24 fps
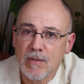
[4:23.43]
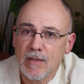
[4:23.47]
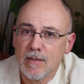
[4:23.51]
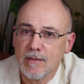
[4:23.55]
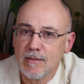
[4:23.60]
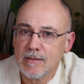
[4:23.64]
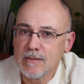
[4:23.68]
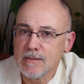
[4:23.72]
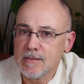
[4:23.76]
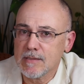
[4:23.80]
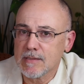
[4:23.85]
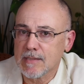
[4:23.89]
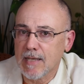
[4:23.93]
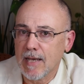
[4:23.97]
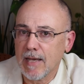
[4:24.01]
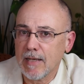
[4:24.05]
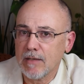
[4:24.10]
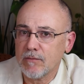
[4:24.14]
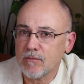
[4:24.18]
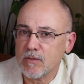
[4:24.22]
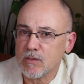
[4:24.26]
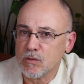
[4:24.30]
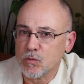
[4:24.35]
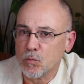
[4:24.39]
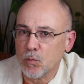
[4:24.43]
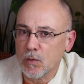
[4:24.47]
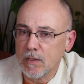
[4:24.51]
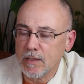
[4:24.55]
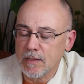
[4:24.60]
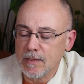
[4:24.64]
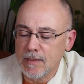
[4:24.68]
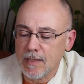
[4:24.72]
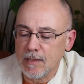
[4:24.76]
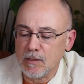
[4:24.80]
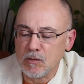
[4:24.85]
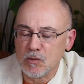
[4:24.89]
this is kind of his
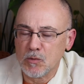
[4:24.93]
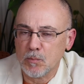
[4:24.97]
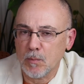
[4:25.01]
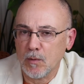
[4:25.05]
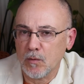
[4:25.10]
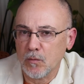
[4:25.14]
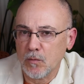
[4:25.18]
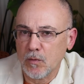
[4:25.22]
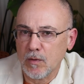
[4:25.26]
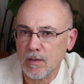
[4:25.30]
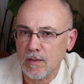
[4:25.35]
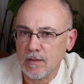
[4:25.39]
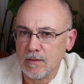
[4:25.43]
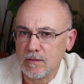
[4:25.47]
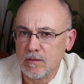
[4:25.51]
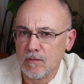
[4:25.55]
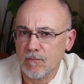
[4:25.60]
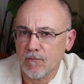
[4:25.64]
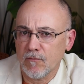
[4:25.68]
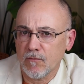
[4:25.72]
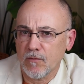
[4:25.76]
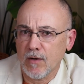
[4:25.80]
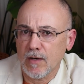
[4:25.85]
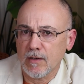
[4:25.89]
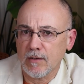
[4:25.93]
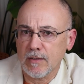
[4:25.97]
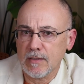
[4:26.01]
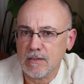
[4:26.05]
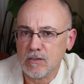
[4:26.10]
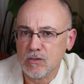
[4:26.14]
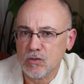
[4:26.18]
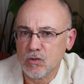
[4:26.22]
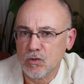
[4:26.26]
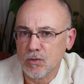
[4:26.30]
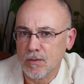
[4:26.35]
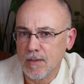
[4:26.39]
wheelhouse, both in far
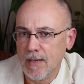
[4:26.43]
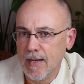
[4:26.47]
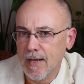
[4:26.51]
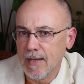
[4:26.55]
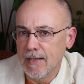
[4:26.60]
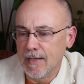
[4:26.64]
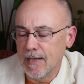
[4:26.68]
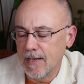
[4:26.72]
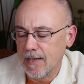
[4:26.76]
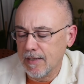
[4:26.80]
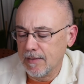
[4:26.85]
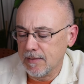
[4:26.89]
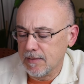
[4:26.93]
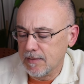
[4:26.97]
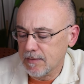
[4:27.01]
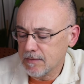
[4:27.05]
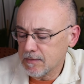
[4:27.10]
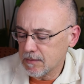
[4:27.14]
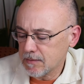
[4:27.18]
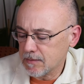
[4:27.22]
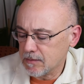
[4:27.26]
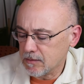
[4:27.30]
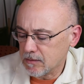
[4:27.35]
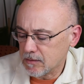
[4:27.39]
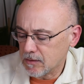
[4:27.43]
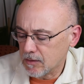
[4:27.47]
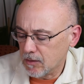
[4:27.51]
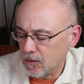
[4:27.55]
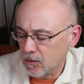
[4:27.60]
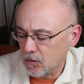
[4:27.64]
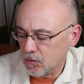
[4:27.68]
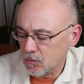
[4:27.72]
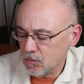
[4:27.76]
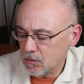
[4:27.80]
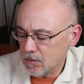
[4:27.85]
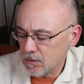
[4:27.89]
as track and distance
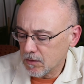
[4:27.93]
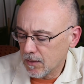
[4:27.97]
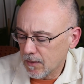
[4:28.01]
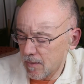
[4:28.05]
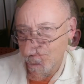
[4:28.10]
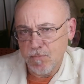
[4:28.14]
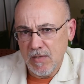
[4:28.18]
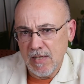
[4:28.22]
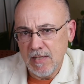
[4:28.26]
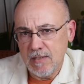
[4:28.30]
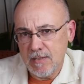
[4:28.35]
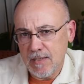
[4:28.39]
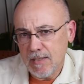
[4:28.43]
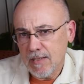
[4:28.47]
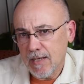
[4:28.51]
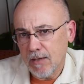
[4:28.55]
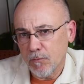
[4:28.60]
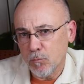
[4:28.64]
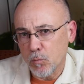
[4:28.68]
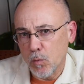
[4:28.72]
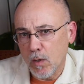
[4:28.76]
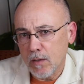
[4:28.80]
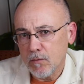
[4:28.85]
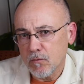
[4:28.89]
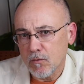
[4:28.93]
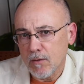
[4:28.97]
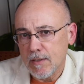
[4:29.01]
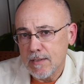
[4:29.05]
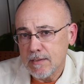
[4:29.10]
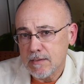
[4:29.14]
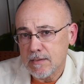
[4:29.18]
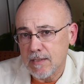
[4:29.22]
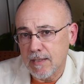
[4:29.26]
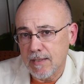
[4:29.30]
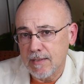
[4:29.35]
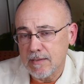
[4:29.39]
goes. He did have 1
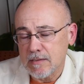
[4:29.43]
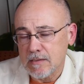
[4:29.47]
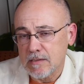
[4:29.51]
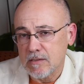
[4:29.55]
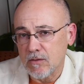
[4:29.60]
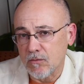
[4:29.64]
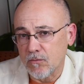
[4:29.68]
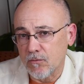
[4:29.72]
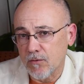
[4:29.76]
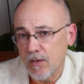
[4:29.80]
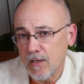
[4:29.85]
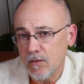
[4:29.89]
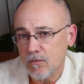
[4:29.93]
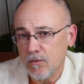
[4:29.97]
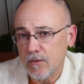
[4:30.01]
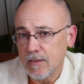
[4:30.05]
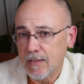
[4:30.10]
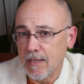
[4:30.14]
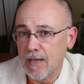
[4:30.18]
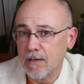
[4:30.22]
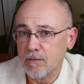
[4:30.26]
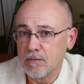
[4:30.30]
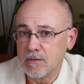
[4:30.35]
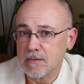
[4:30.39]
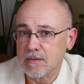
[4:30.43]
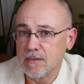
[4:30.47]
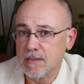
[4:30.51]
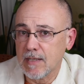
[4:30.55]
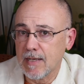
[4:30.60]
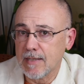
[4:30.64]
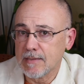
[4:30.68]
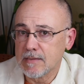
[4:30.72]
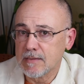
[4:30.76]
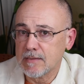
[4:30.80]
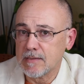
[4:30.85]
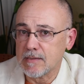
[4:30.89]
race against the favorite. That was
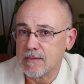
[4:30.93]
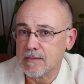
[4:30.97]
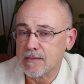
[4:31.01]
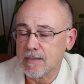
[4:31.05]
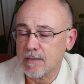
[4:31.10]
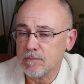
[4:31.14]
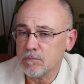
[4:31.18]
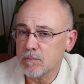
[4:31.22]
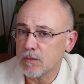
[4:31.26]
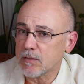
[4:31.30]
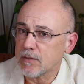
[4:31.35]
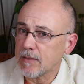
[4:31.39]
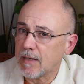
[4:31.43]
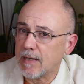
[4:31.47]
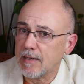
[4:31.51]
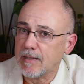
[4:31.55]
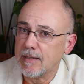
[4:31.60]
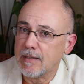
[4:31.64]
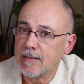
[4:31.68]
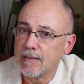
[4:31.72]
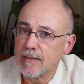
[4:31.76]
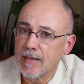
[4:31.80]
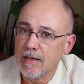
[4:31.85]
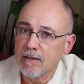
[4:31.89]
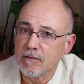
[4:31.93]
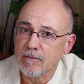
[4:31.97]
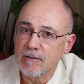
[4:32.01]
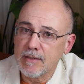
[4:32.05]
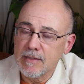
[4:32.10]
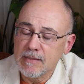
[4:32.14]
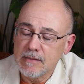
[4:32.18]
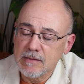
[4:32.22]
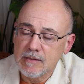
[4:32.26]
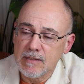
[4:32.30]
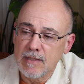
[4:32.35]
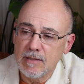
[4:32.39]
last December. And in that
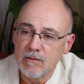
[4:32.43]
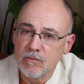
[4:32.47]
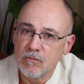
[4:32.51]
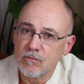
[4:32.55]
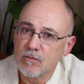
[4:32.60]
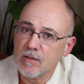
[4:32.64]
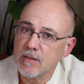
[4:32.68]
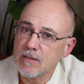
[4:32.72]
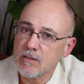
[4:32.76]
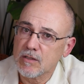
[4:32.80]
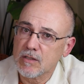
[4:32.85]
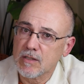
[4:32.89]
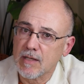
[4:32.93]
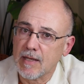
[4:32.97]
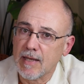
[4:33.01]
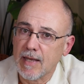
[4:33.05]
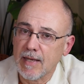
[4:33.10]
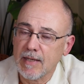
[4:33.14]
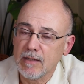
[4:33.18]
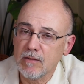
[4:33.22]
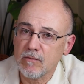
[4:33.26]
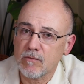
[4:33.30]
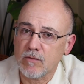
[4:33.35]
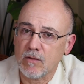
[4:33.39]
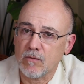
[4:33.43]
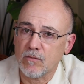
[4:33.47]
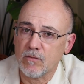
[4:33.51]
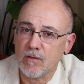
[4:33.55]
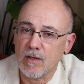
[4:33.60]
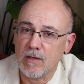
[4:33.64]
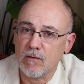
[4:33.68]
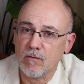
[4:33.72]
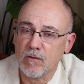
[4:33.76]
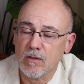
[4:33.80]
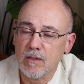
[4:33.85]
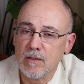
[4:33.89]
race, he finished ahead of the
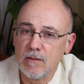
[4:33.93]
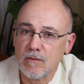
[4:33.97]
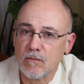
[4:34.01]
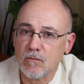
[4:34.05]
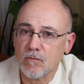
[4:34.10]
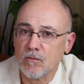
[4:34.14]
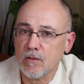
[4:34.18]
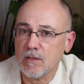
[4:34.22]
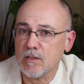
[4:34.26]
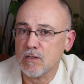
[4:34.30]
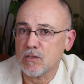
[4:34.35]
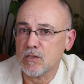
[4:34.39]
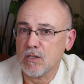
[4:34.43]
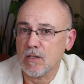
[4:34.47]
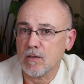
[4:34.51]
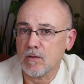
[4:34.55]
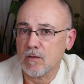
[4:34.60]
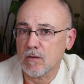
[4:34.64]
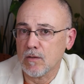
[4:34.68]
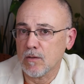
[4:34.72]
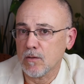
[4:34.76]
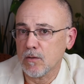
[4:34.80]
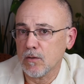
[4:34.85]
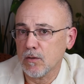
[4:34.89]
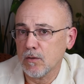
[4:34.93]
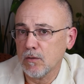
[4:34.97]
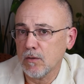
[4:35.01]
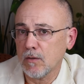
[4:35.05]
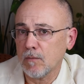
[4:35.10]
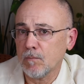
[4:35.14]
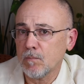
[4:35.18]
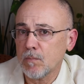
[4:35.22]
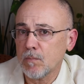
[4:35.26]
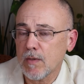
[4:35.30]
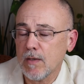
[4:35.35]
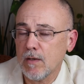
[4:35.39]
favorite, finishing 3rd,
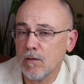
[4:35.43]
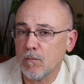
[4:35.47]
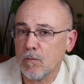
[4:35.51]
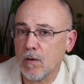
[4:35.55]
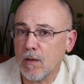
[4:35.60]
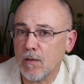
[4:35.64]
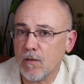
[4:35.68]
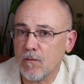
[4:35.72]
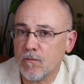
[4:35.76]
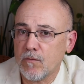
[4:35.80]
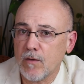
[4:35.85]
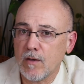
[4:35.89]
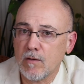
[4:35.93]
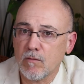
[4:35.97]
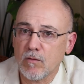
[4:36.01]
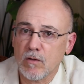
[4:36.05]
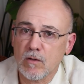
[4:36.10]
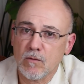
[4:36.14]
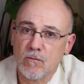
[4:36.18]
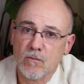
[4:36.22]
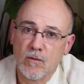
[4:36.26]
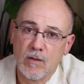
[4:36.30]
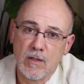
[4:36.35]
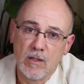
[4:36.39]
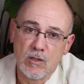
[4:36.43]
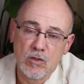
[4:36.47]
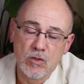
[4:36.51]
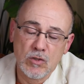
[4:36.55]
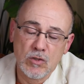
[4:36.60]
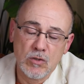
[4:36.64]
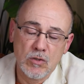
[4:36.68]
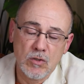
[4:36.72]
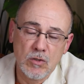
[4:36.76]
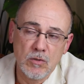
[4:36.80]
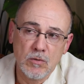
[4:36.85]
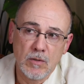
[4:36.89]
while the favorite
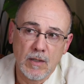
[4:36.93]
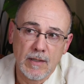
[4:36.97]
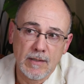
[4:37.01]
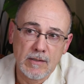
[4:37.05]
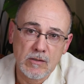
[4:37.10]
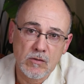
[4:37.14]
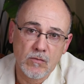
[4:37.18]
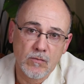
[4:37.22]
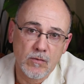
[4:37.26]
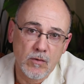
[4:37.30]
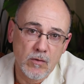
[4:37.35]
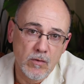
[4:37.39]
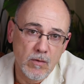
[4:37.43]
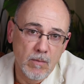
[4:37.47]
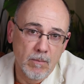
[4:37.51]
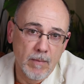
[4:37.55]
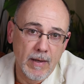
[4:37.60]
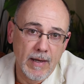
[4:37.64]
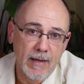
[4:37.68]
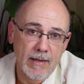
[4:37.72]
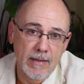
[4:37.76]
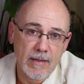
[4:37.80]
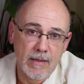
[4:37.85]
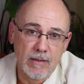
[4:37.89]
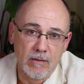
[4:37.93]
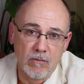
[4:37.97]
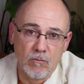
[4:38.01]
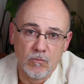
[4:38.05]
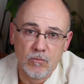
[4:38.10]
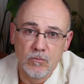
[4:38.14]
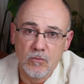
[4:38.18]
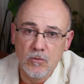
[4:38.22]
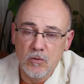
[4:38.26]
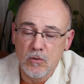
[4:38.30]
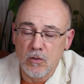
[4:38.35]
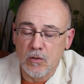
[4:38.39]
finished 2 lengths further back in
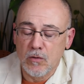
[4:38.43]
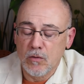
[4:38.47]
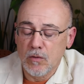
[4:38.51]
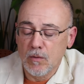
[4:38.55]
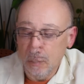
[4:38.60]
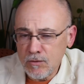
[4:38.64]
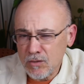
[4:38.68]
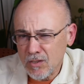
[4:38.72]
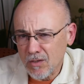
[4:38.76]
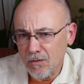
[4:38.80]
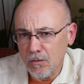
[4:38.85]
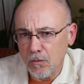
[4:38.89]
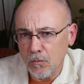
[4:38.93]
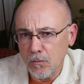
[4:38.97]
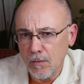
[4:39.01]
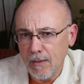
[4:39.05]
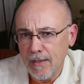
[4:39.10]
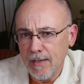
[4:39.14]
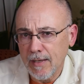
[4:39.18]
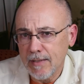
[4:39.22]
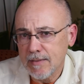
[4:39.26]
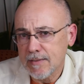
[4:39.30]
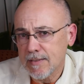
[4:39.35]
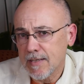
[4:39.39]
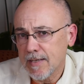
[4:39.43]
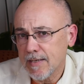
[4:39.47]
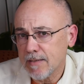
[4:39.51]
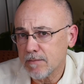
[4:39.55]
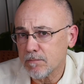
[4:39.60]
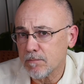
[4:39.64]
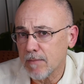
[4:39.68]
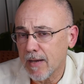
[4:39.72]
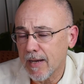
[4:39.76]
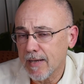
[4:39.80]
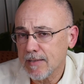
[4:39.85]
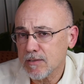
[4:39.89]
4th. So head-to-head
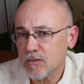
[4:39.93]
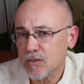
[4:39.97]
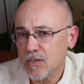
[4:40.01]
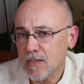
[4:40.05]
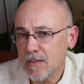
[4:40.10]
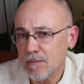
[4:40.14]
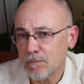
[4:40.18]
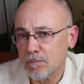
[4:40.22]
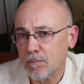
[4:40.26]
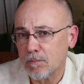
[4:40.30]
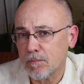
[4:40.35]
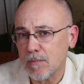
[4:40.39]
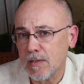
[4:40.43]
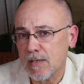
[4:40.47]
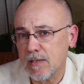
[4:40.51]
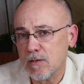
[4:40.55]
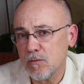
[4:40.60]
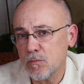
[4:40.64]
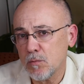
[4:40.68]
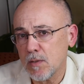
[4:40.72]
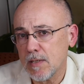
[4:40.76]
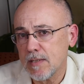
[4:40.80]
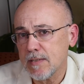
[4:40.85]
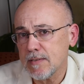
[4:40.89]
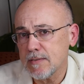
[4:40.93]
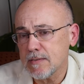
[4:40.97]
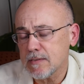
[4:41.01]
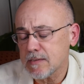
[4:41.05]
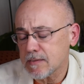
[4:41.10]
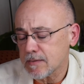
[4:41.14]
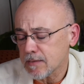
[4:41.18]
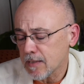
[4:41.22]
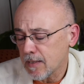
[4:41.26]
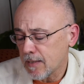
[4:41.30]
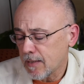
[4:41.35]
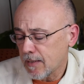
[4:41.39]
matchup, he wins.